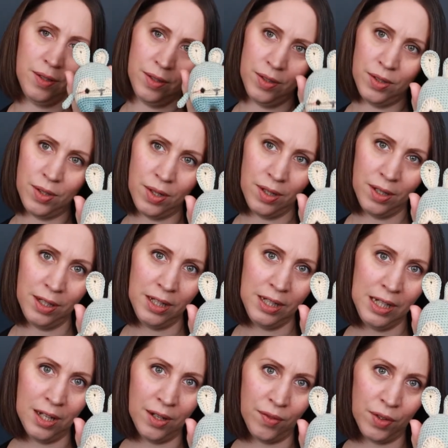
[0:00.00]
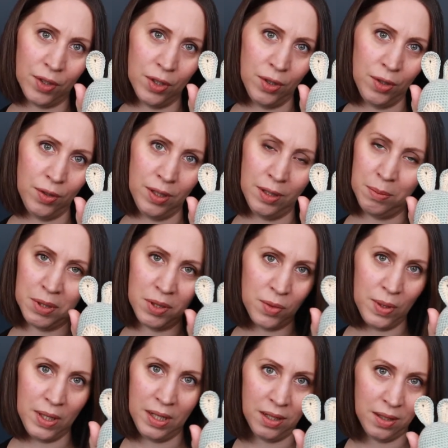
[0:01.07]
Started in the afternoon, in
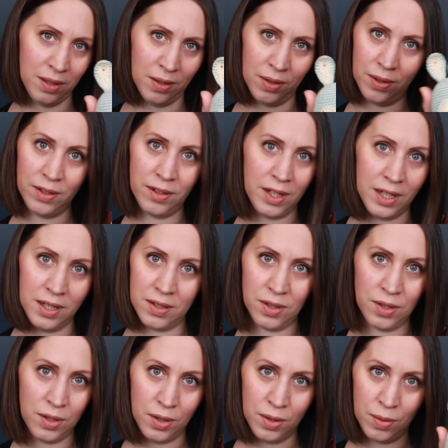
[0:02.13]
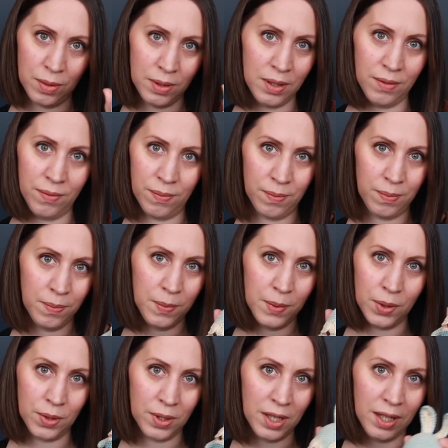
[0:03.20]
between all the things you do with the
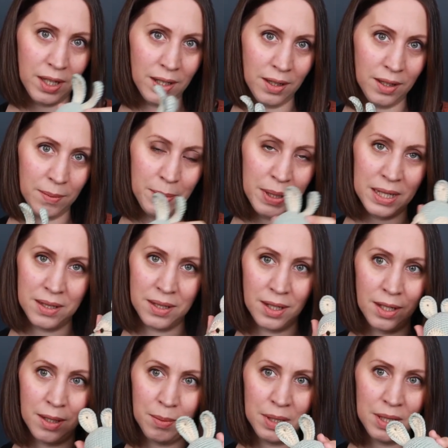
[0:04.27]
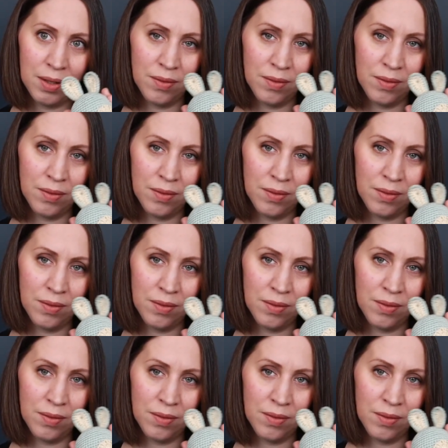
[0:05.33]
cooking and the bedtime and